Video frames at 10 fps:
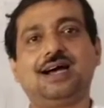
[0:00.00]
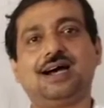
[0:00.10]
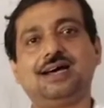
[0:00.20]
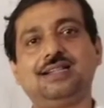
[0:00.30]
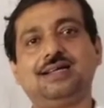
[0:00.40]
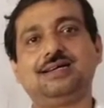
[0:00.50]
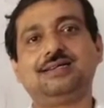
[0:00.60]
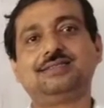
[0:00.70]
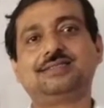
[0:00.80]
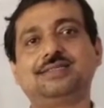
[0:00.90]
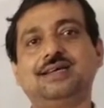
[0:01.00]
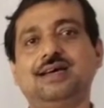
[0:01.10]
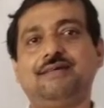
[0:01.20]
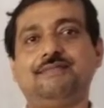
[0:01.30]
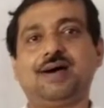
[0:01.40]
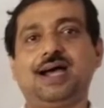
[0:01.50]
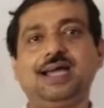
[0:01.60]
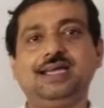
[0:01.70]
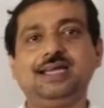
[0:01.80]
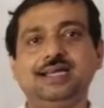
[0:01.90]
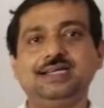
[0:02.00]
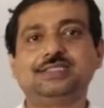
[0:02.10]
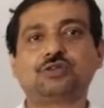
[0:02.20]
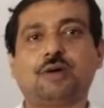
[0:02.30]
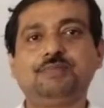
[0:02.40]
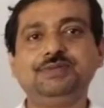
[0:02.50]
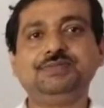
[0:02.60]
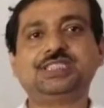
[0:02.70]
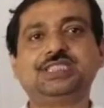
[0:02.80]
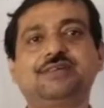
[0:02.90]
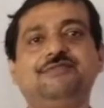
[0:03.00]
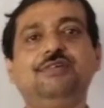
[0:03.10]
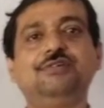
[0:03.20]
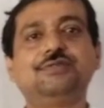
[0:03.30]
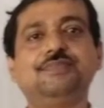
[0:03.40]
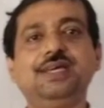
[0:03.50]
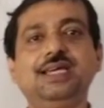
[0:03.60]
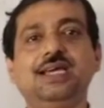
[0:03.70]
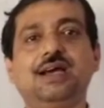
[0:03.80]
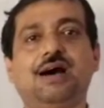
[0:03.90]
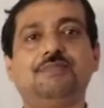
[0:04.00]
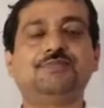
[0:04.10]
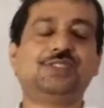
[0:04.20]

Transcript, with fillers: others by its optimistic philosophy of